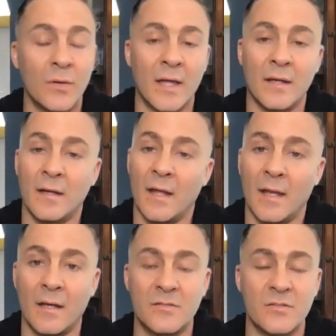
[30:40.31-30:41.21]
And
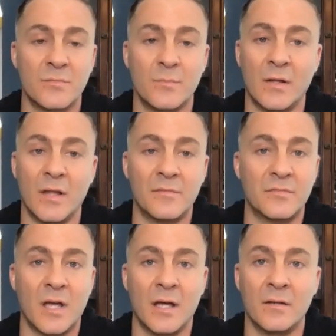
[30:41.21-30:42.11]
it just, my life's
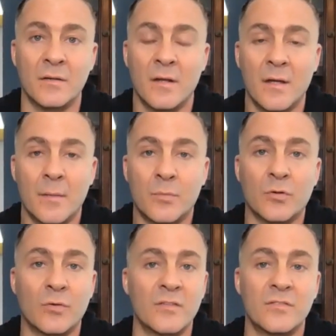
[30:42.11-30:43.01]
gotten
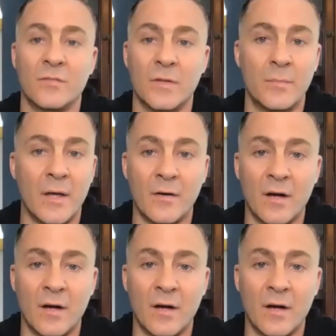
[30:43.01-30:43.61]
progressively better.